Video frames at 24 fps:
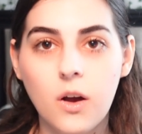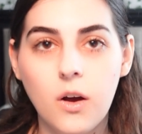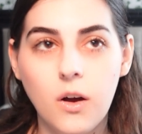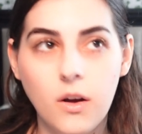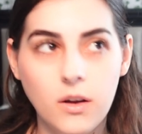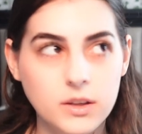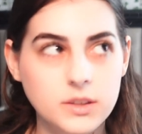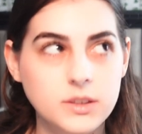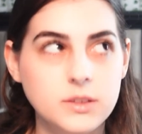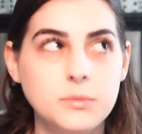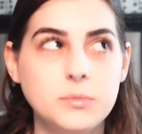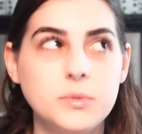
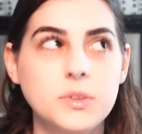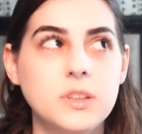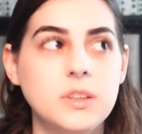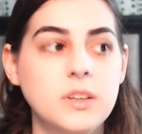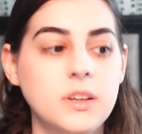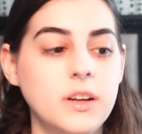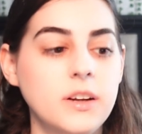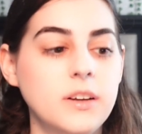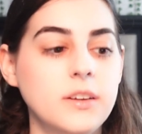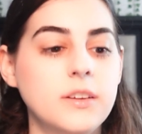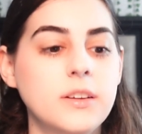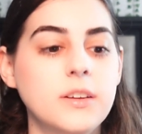awesome
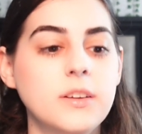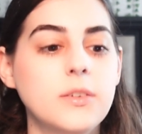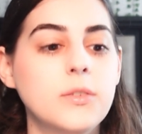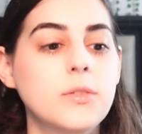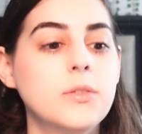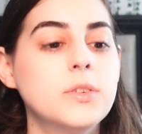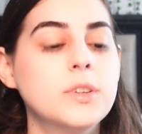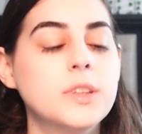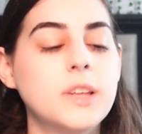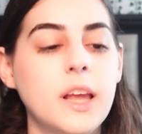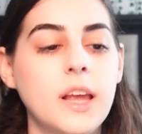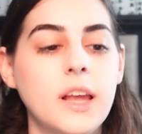
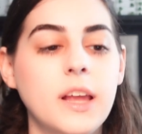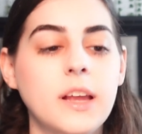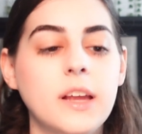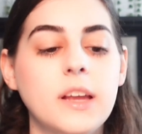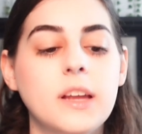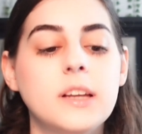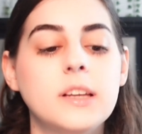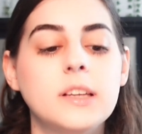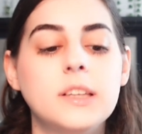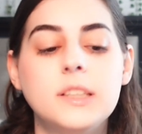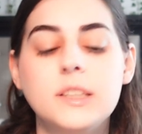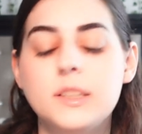detectives,
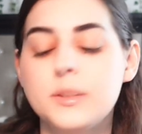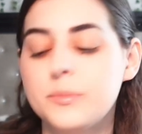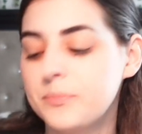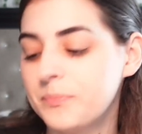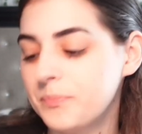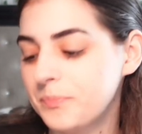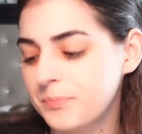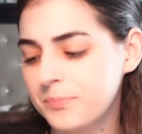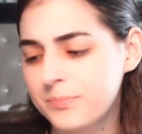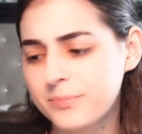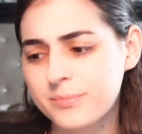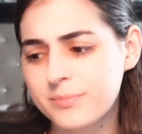and
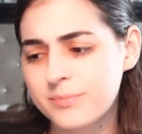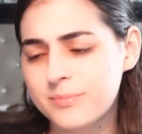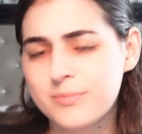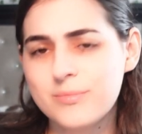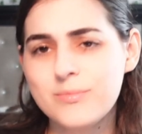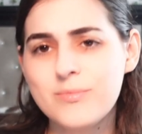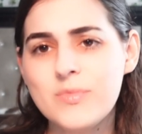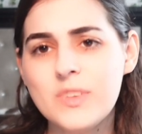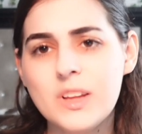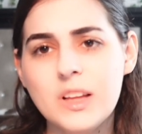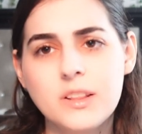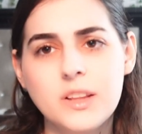
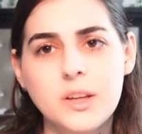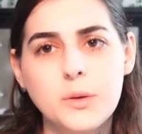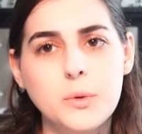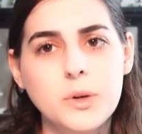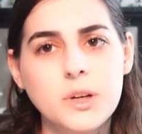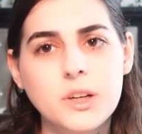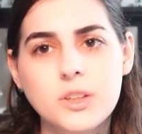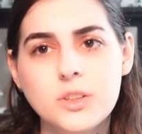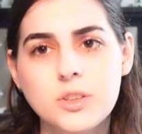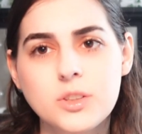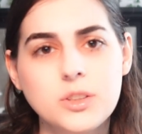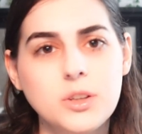they
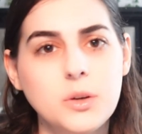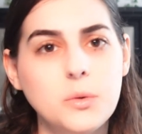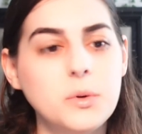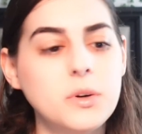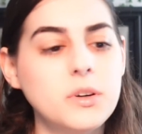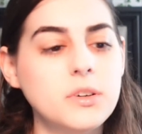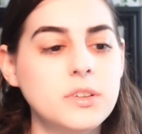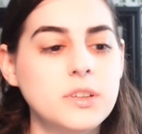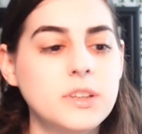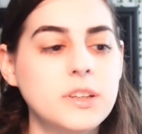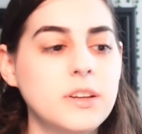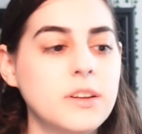work so
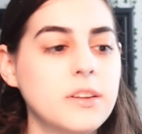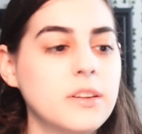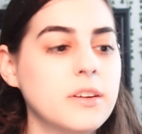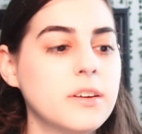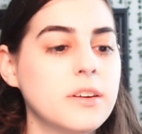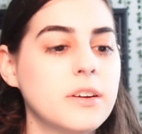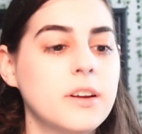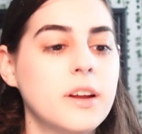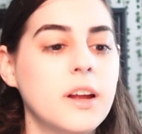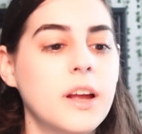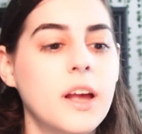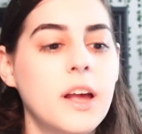well
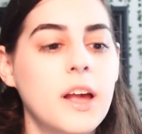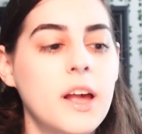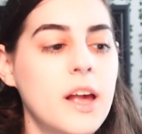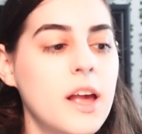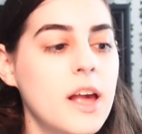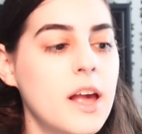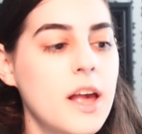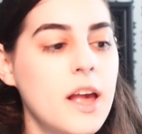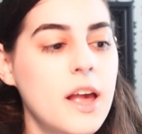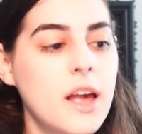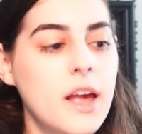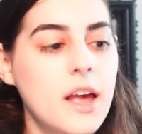together.
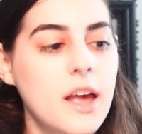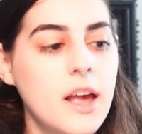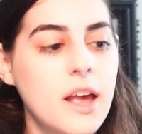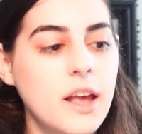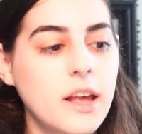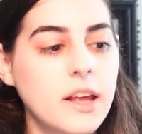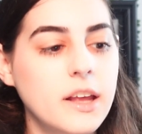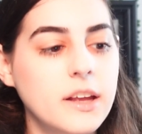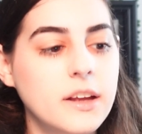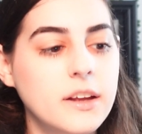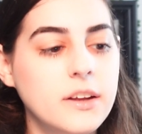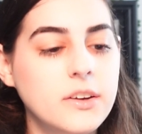
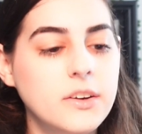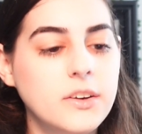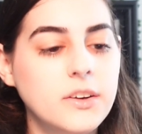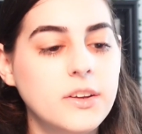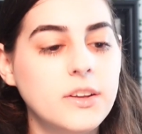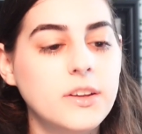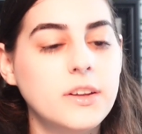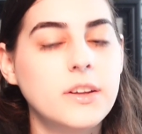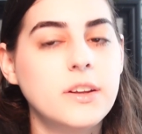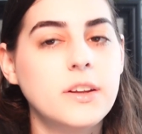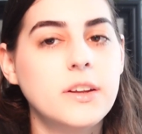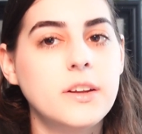
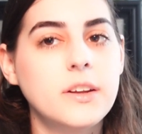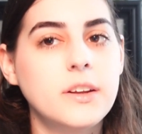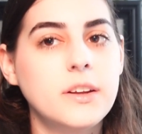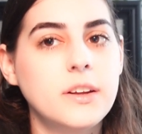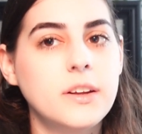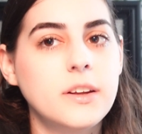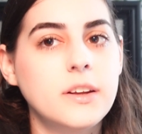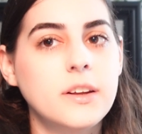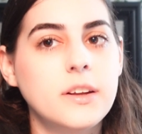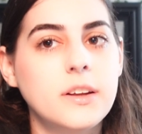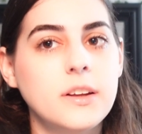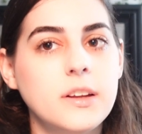And
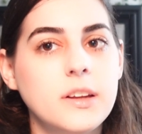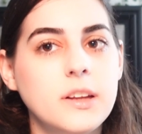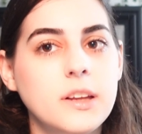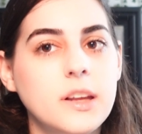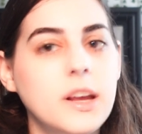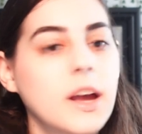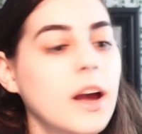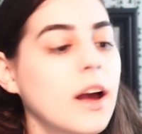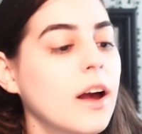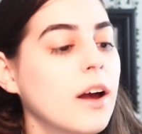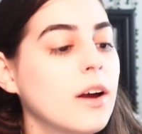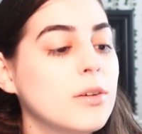
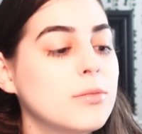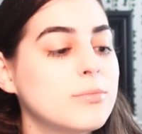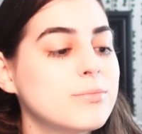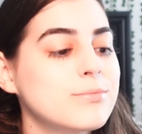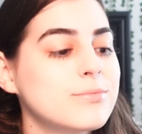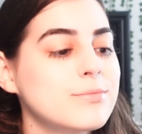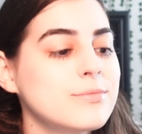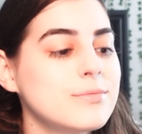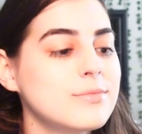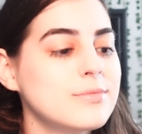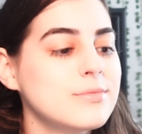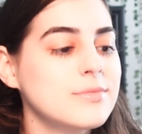yeah,
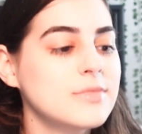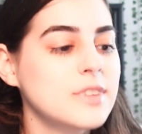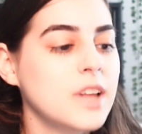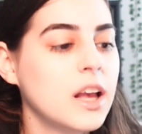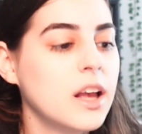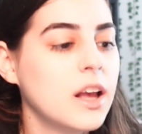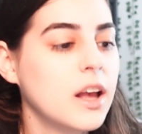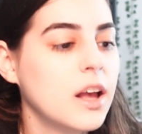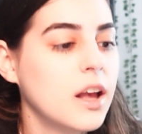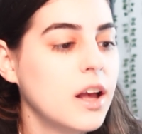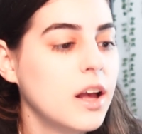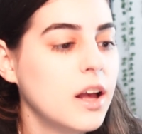
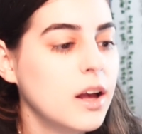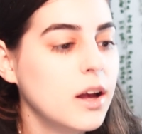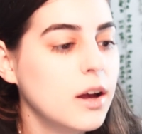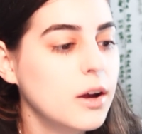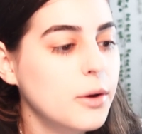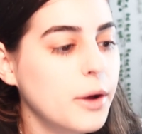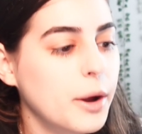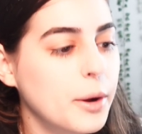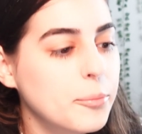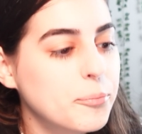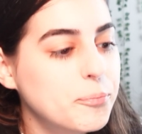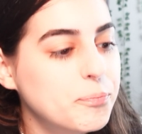
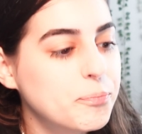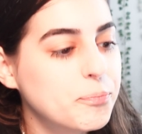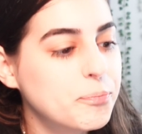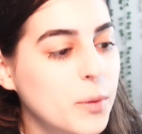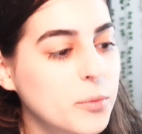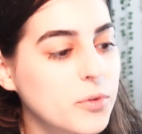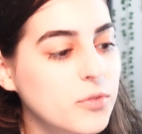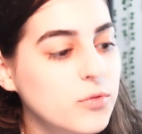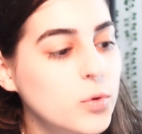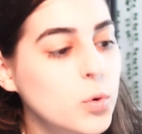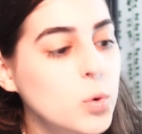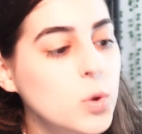okay,
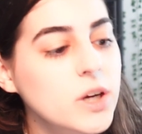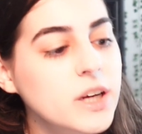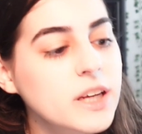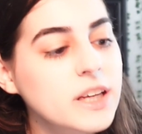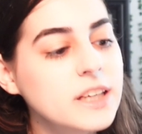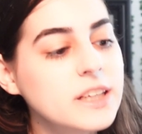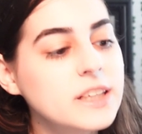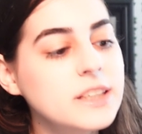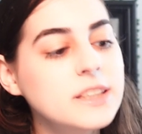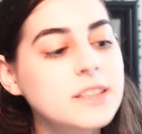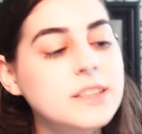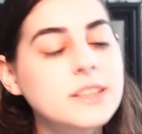number 4
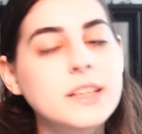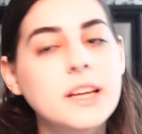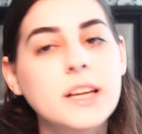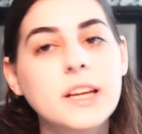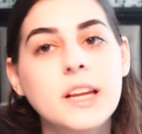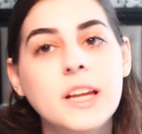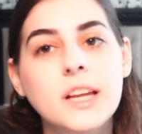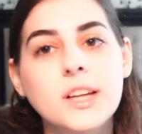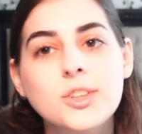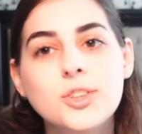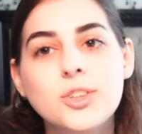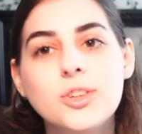is
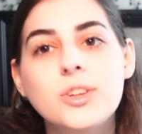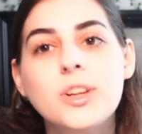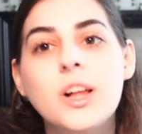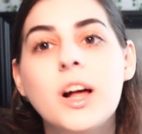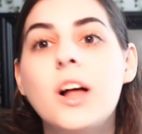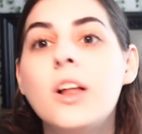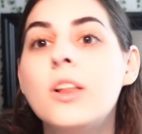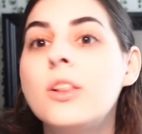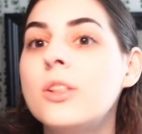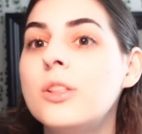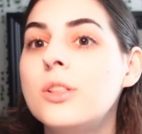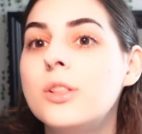
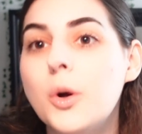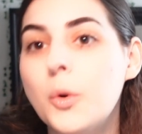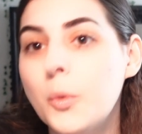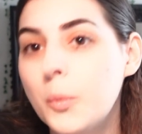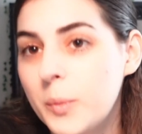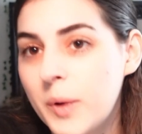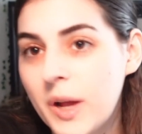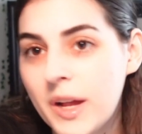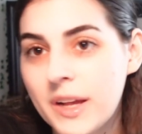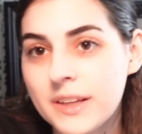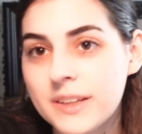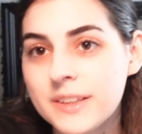Angela
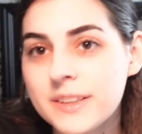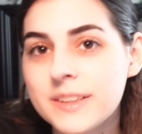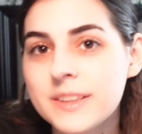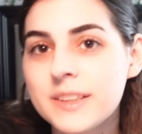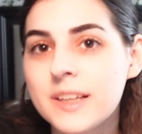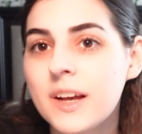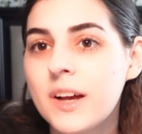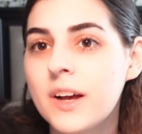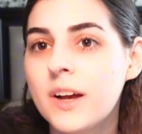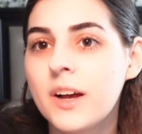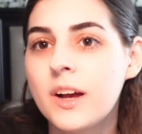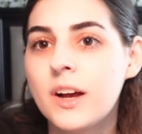Lopez.